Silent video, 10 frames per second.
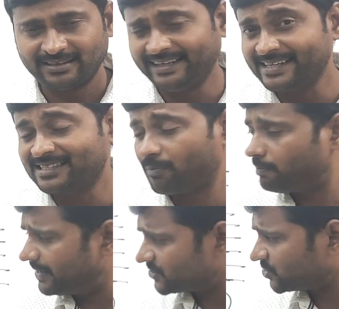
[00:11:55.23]
It is the
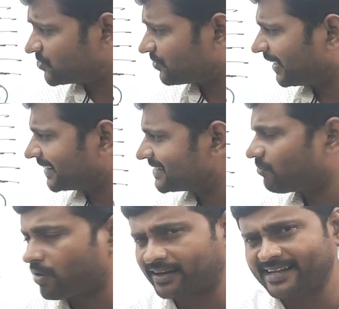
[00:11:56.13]
best strategy
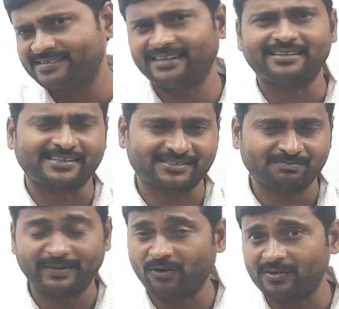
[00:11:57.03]
what I say that.
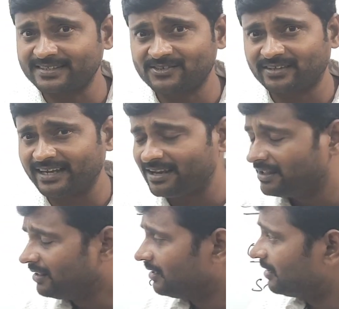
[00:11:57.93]
Because you
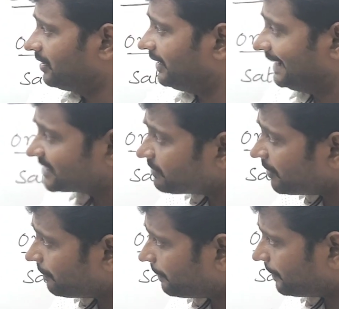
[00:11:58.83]
see, it is my